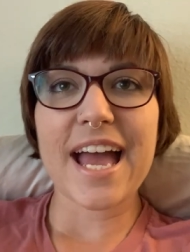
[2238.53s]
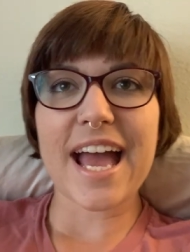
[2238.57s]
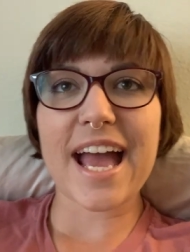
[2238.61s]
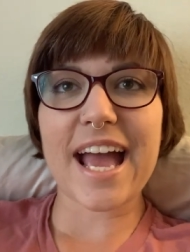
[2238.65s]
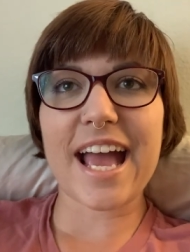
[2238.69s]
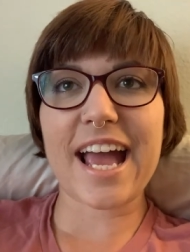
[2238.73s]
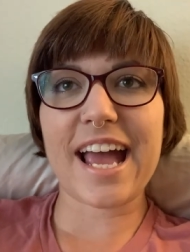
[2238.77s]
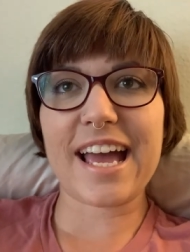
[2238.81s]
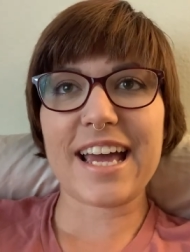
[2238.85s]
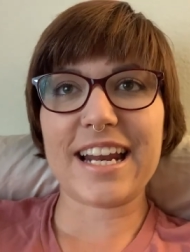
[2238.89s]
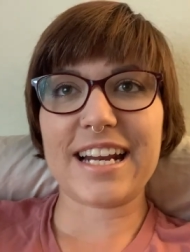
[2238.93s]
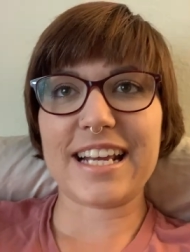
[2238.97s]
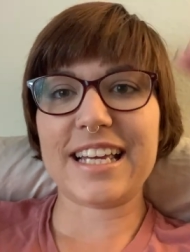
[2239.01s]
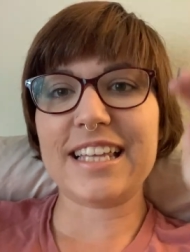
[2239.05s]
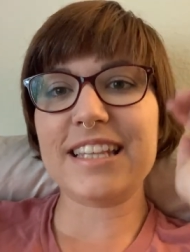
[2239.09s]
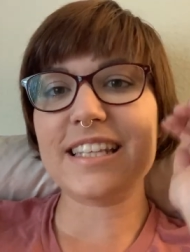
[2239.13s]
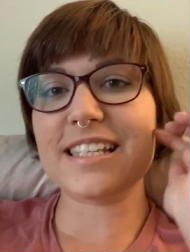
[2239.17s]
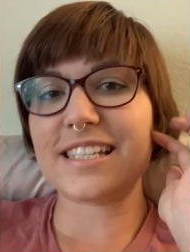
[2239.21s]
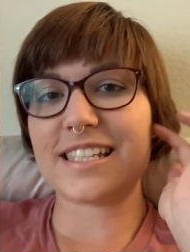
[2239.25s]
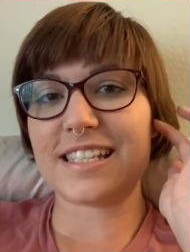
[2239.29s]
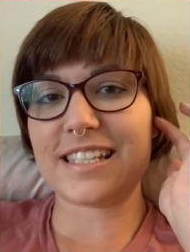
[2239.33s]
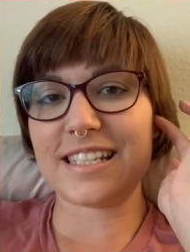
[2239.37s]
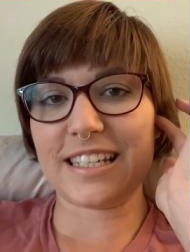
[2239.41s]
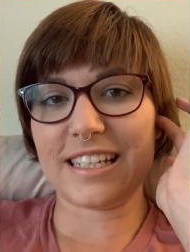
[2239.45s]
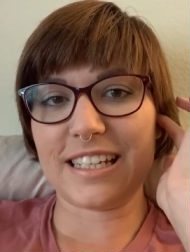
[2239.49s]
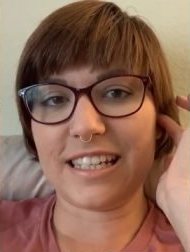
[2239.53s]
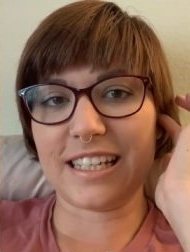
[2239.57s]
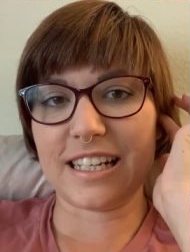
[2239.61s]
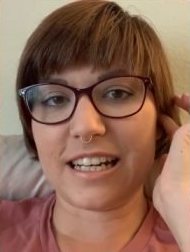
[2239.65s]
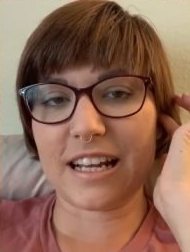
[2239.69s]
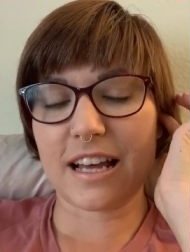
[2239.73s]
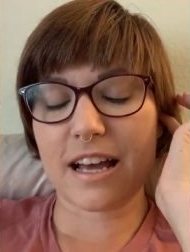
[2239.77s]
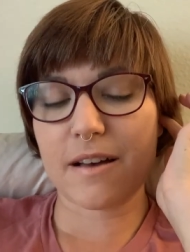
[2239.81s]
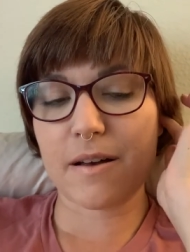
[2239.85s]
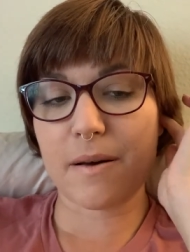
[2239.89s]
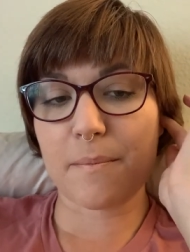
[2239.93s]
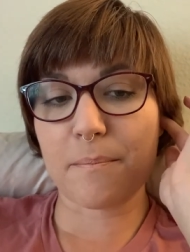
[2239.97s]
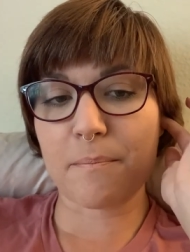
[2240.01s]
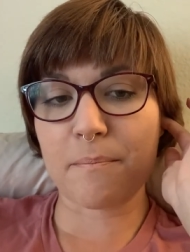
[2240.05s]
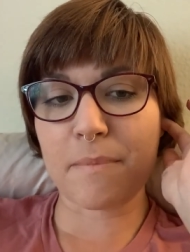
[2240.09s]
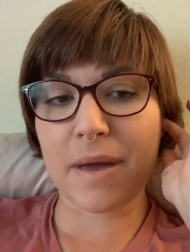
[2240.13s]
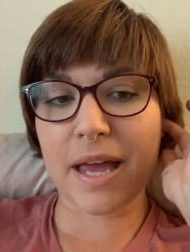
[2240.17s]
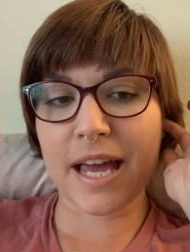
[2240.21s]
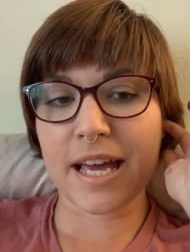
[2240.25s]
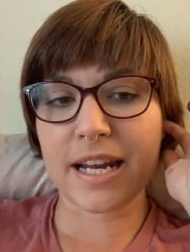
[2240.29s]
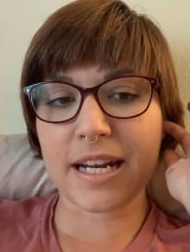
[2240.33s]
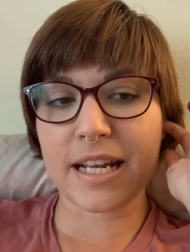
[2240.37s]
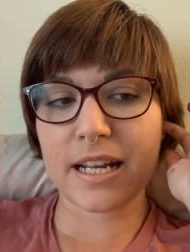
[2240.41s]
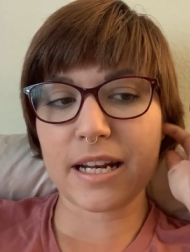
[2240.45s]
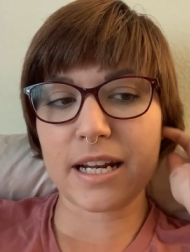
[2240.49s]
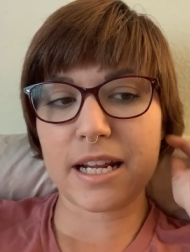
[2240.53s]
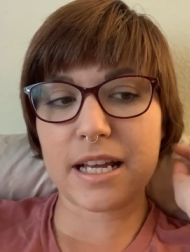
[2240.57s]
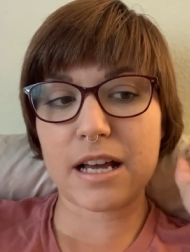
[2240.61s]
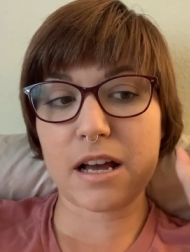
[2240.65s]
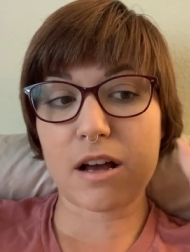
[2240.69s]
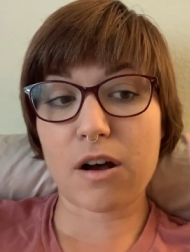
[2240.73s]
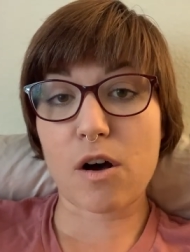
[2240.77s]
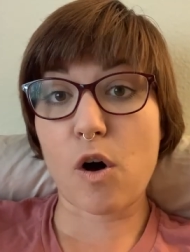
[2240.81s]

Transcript: And in the scene, Manon